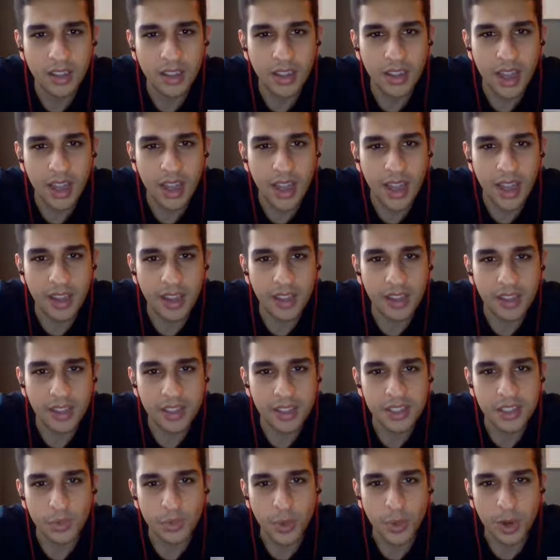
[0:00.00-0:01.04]
And
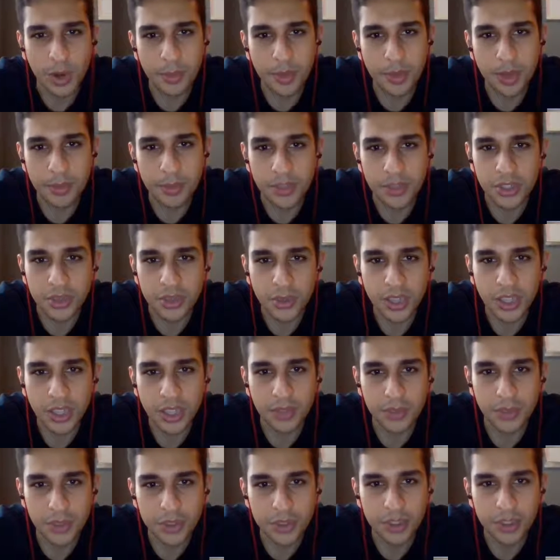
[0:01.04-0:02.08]
this is what I'm going to be doing in the
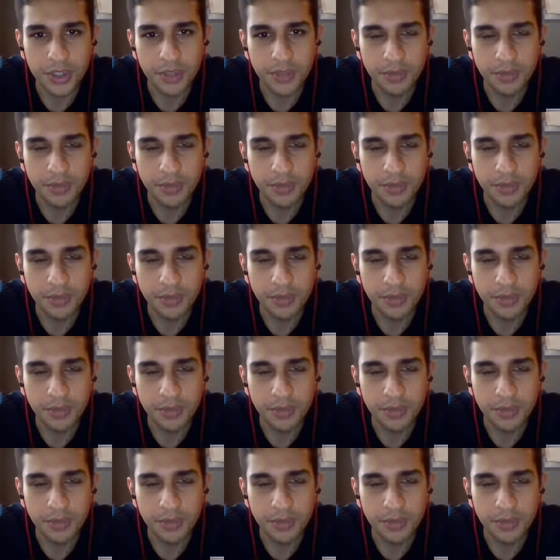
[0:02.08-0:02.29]
future.